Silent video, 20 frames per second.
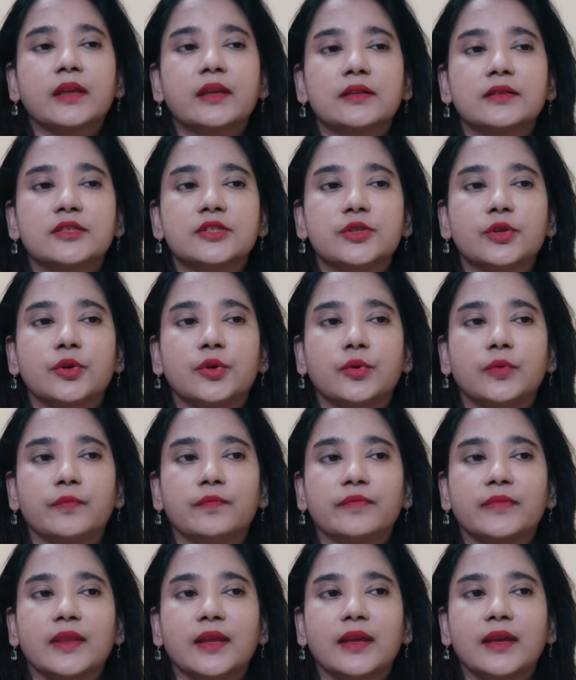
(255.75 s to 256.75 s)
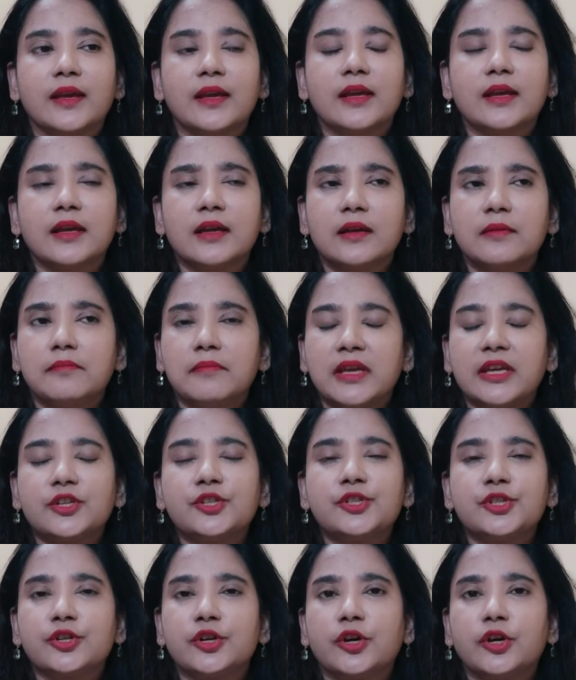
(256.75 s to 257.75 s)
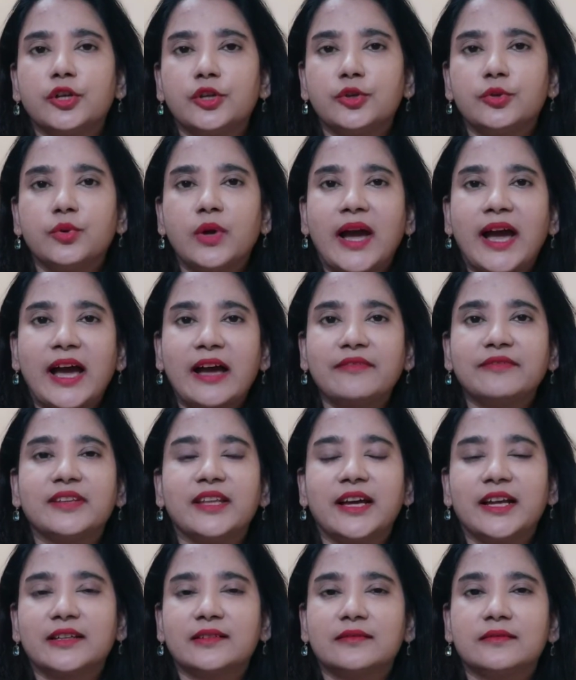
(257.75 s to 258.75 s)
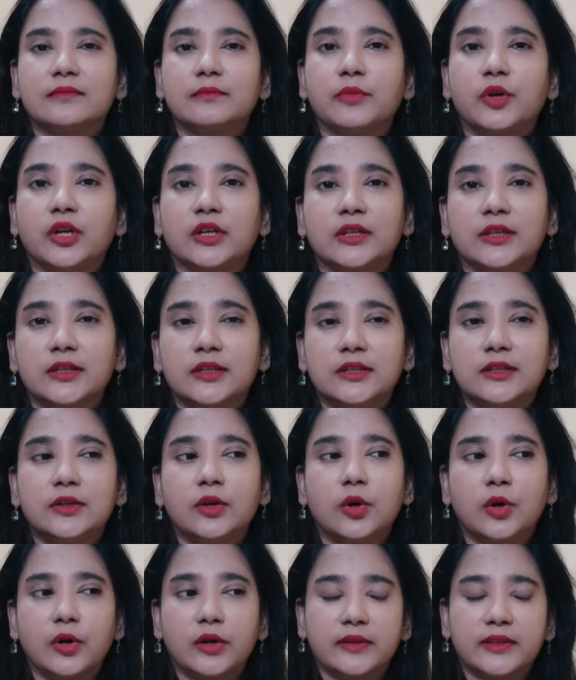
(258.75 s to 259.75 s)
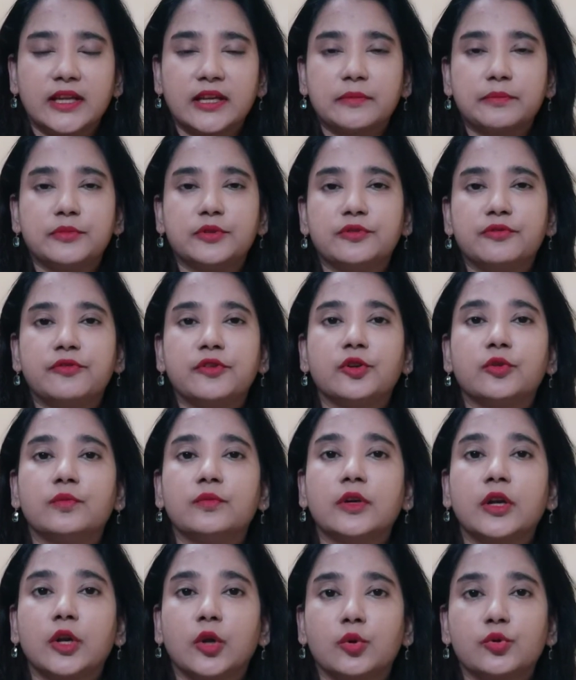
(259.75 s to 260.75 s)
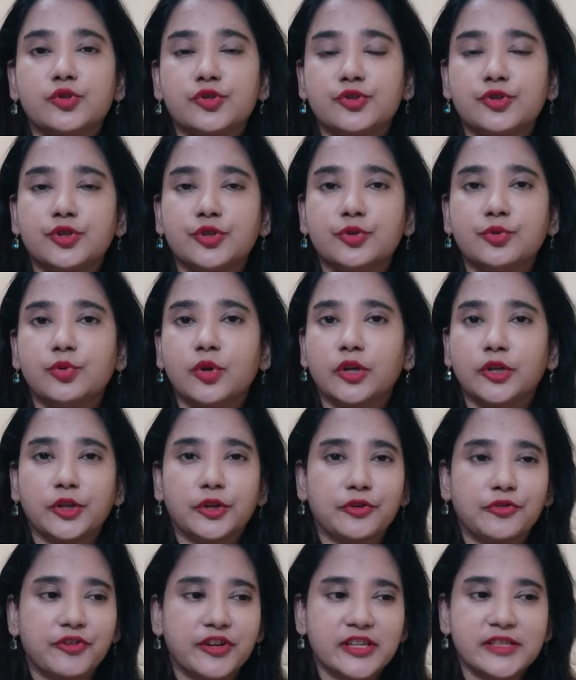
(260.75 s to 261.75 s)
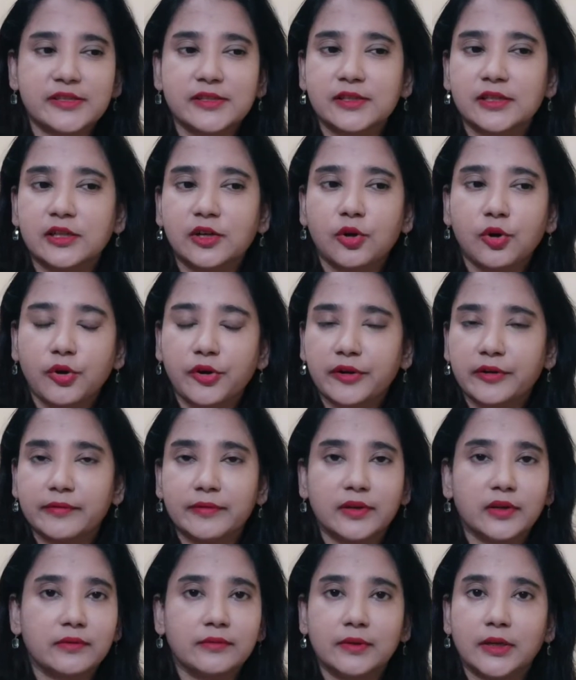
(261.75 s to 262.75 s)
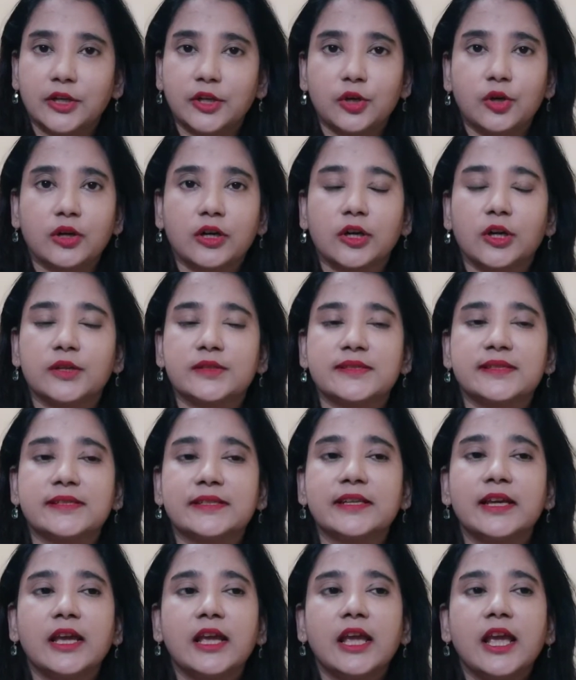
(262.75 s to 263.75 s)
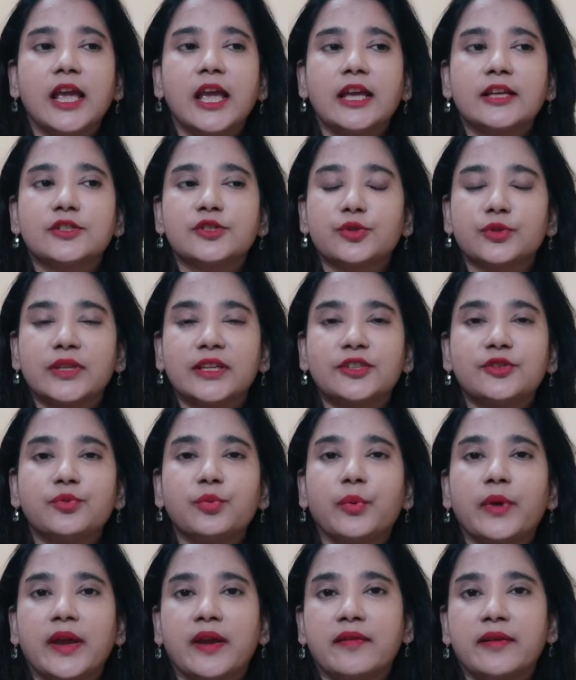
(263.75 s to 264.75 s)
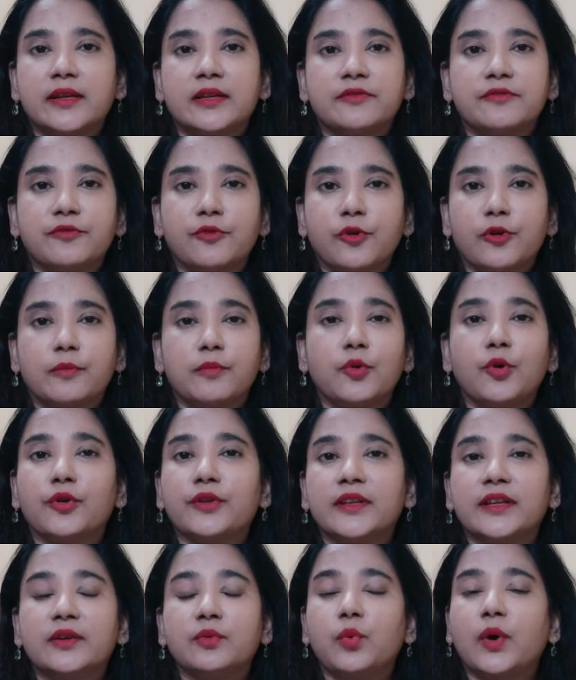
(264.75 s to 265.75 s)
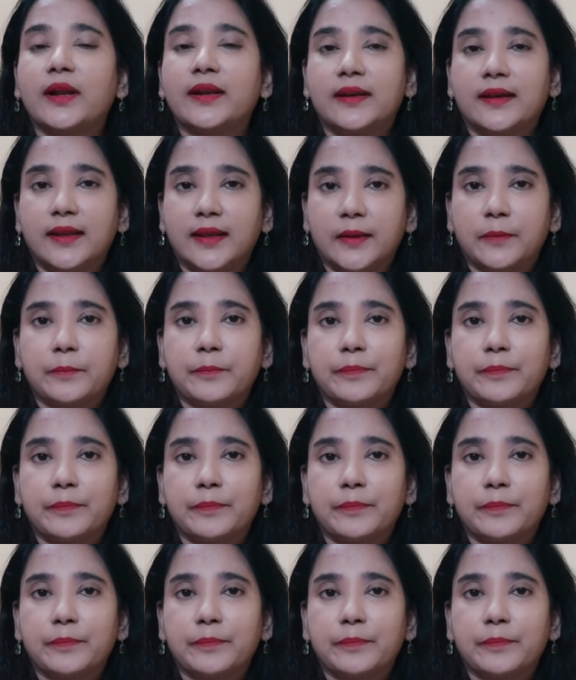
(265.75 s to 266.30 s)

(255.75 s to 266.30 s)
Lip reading: So make sure you have that bottle or that perfume close to you on your dresser or in your closet, so that you wear it for more than one day,